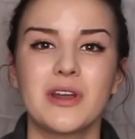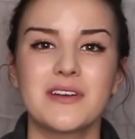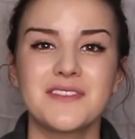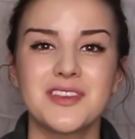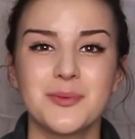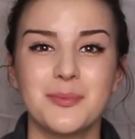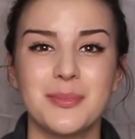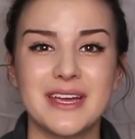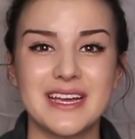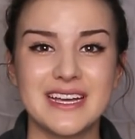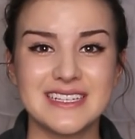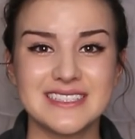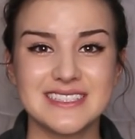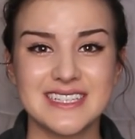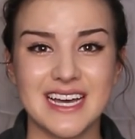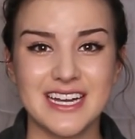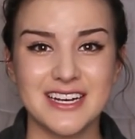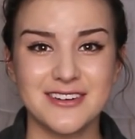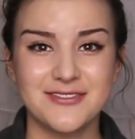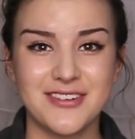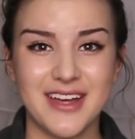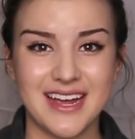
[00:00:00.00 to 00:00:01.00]
of the biggest
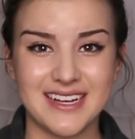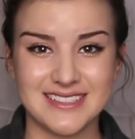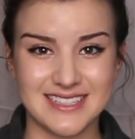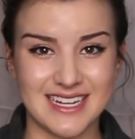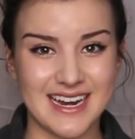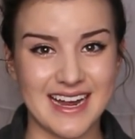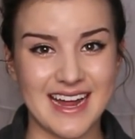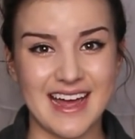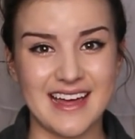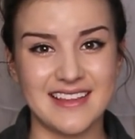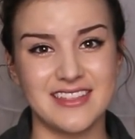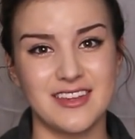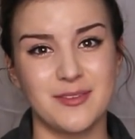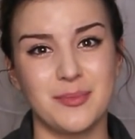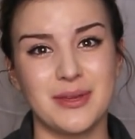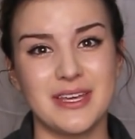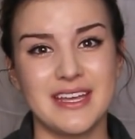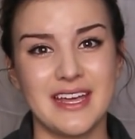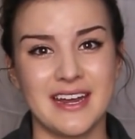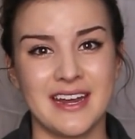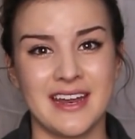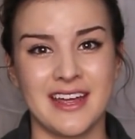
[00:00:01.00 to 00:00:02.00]
side effects that I had in the
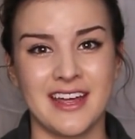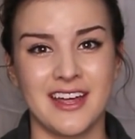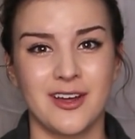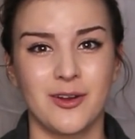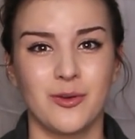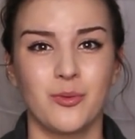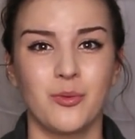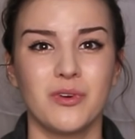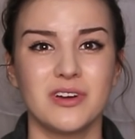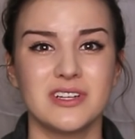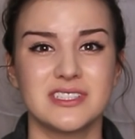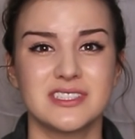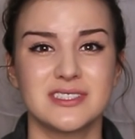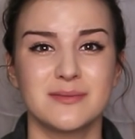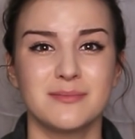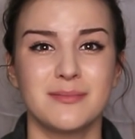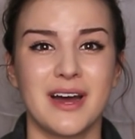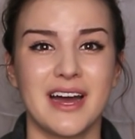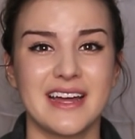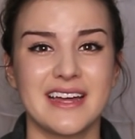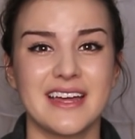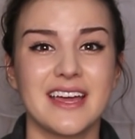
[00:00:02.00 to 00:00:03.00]
beginning was
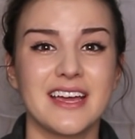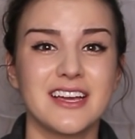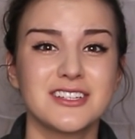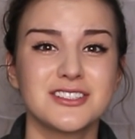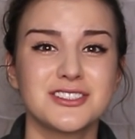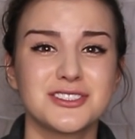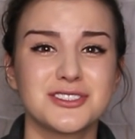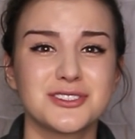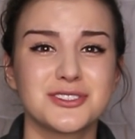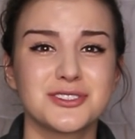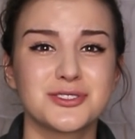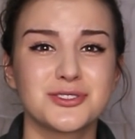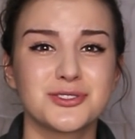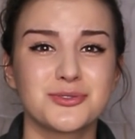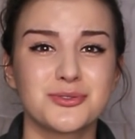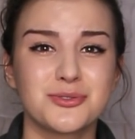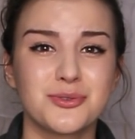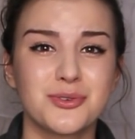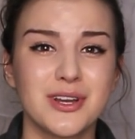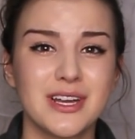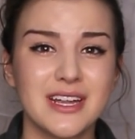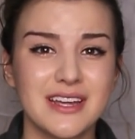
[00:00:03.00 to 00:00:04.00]
my
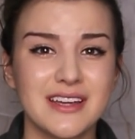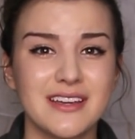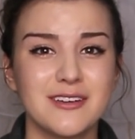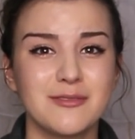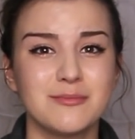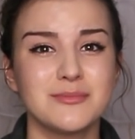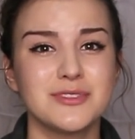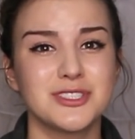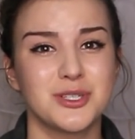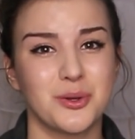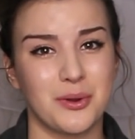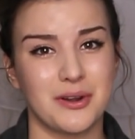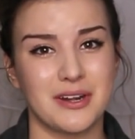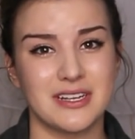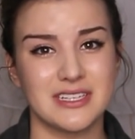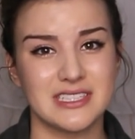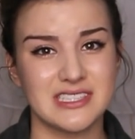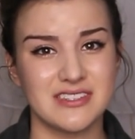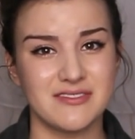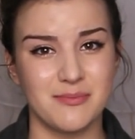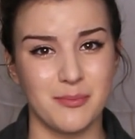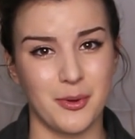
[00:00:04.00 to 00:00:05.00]
extreme
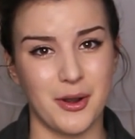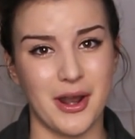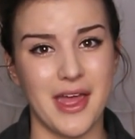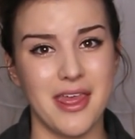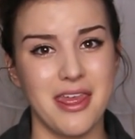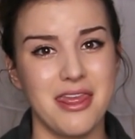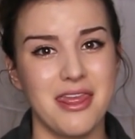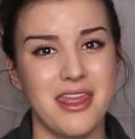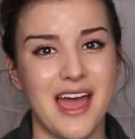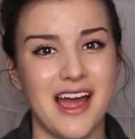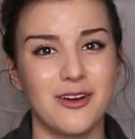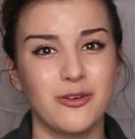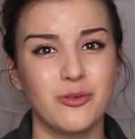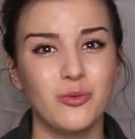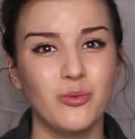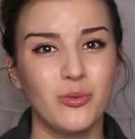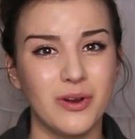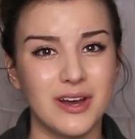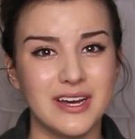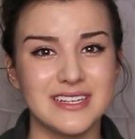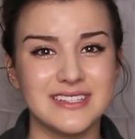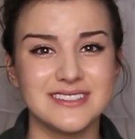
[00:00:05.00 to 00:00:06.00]
shortness of breath. That
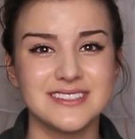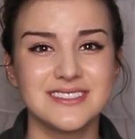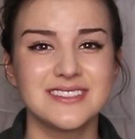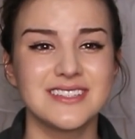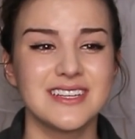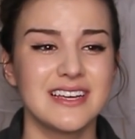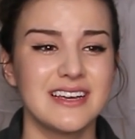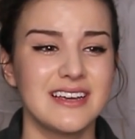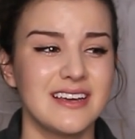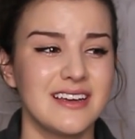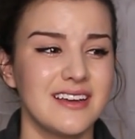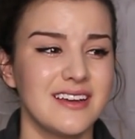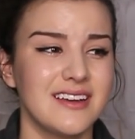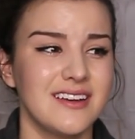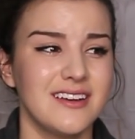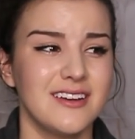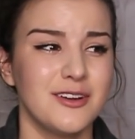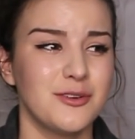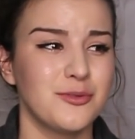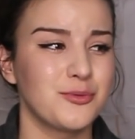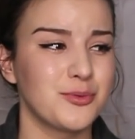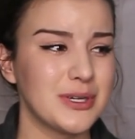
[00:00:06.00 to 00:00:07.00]
was
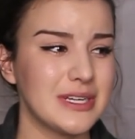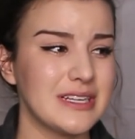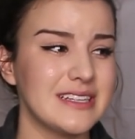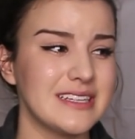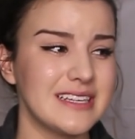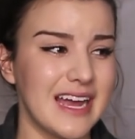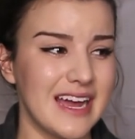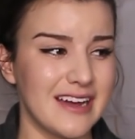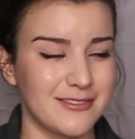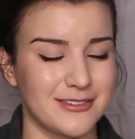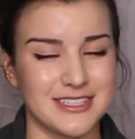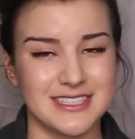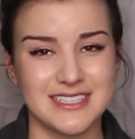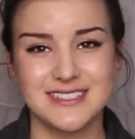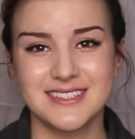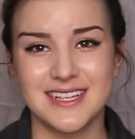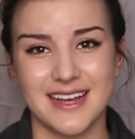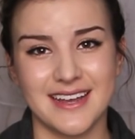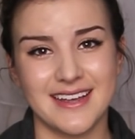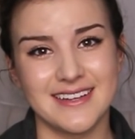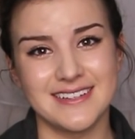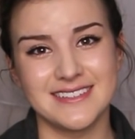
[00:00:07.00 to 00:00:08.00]
really every
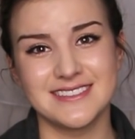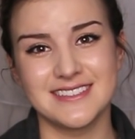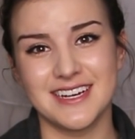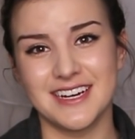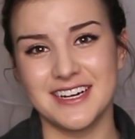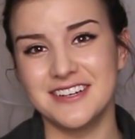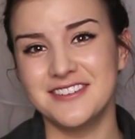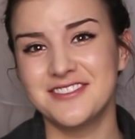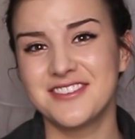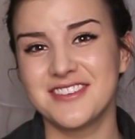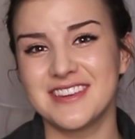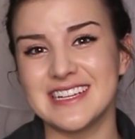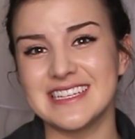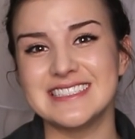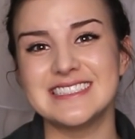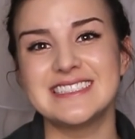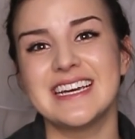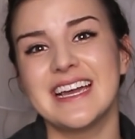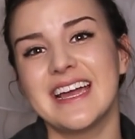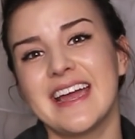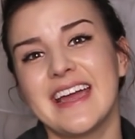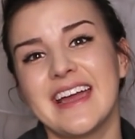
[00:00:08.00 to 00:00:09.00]
second of the
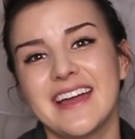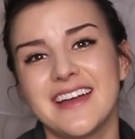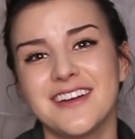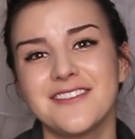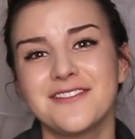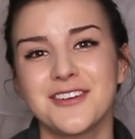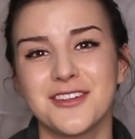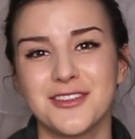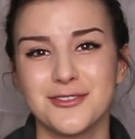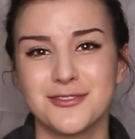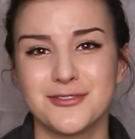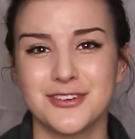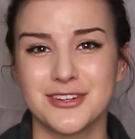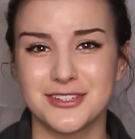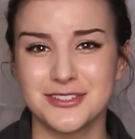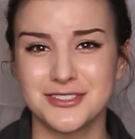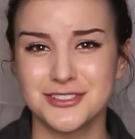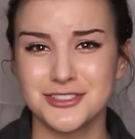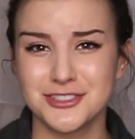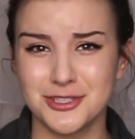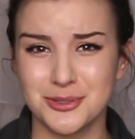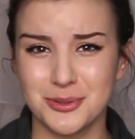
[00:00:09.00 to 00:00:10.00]
day for the
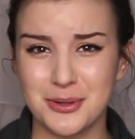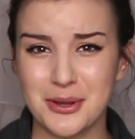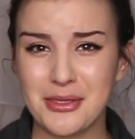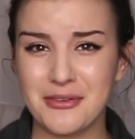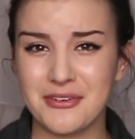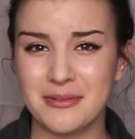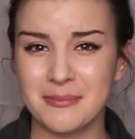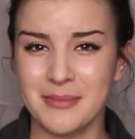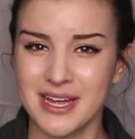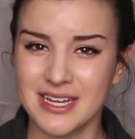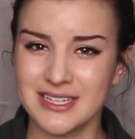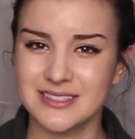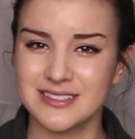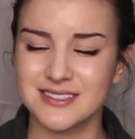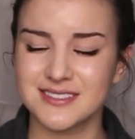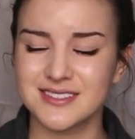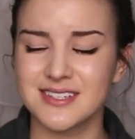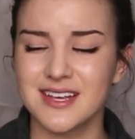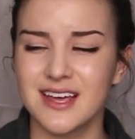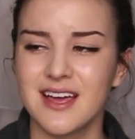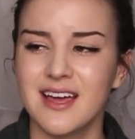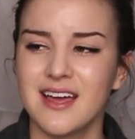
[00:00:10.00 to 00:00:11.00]
first 2 or 3 months.